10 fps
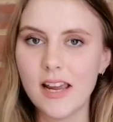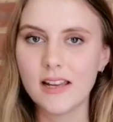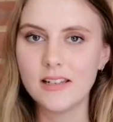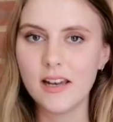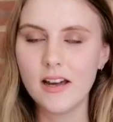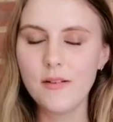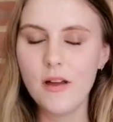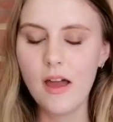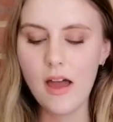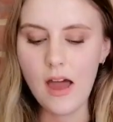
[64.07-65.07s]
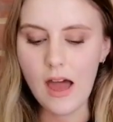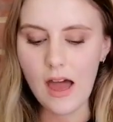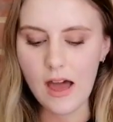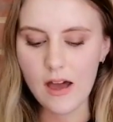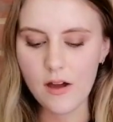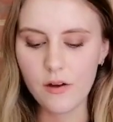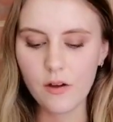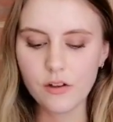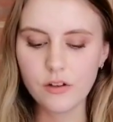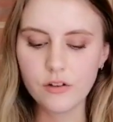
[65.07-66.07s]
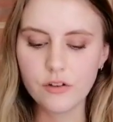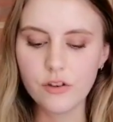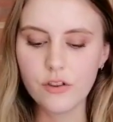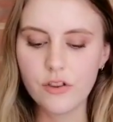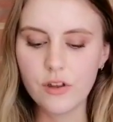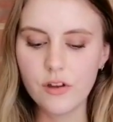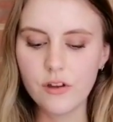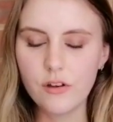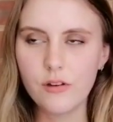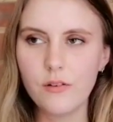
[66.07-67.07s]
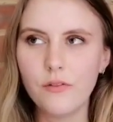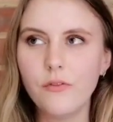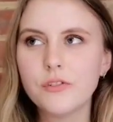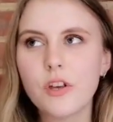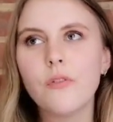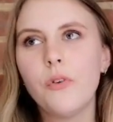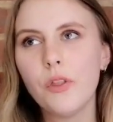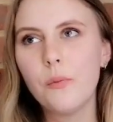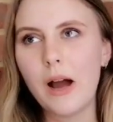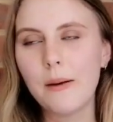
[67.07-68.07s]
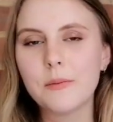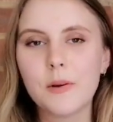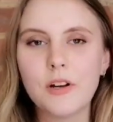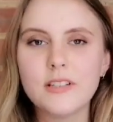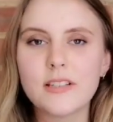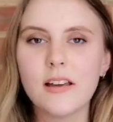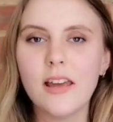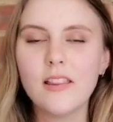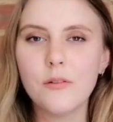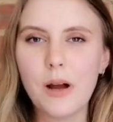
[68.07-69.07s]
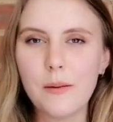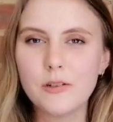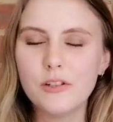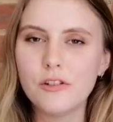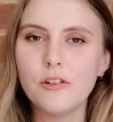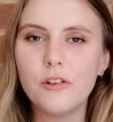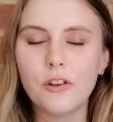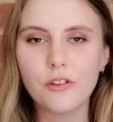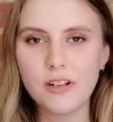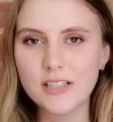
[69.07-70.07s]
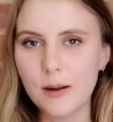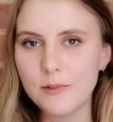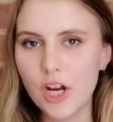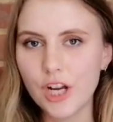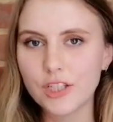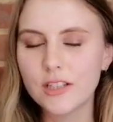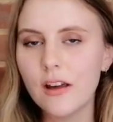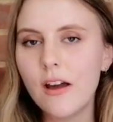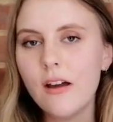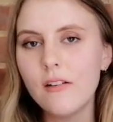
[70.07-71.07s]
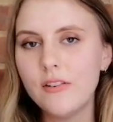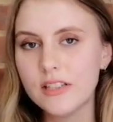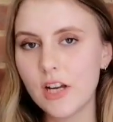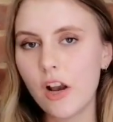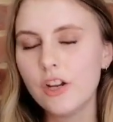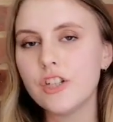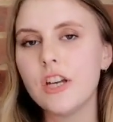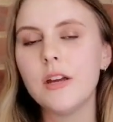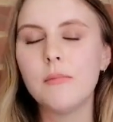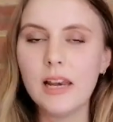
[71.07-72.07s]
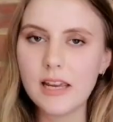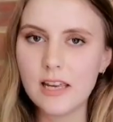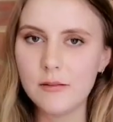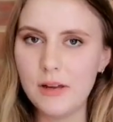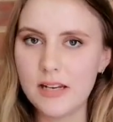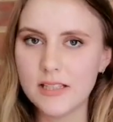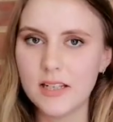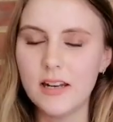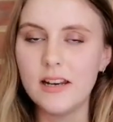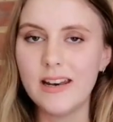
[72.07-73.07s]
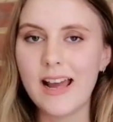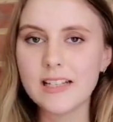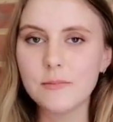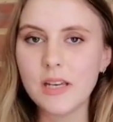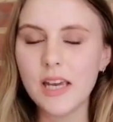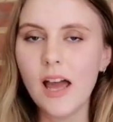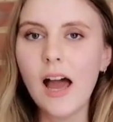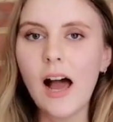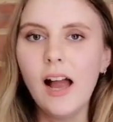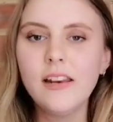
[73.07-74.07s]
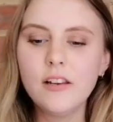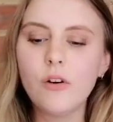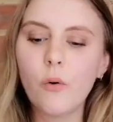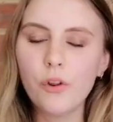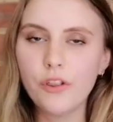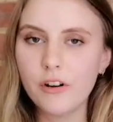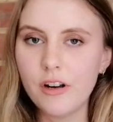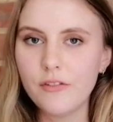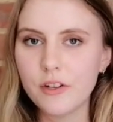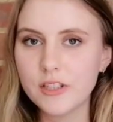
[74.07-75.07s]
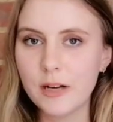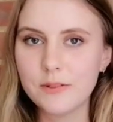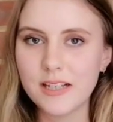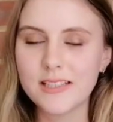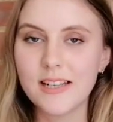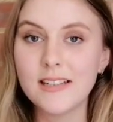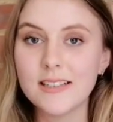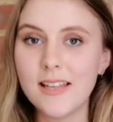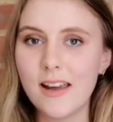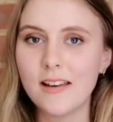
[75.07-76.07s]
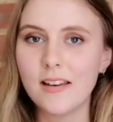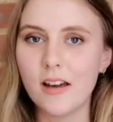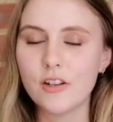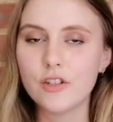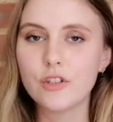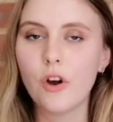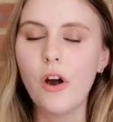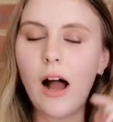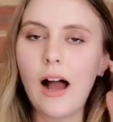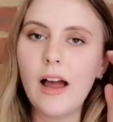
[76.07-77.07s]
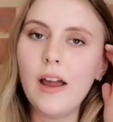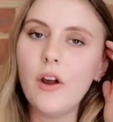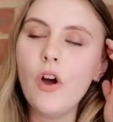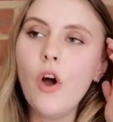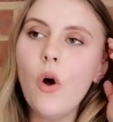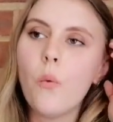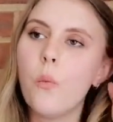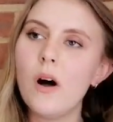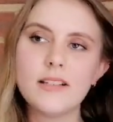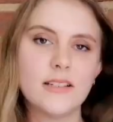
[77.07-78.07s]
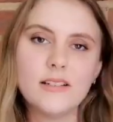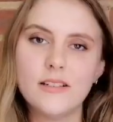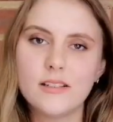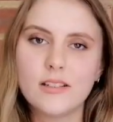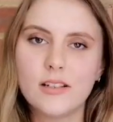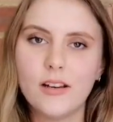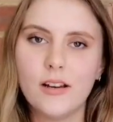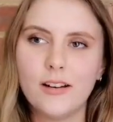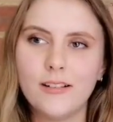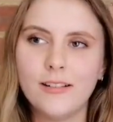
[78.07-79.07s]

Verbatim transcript: second year. Uh, the so for the WAPT because in the WAPT you do three subjects physiology, molecular medicine, and anatomy. I did all three of those subjects in second year, so I wasn't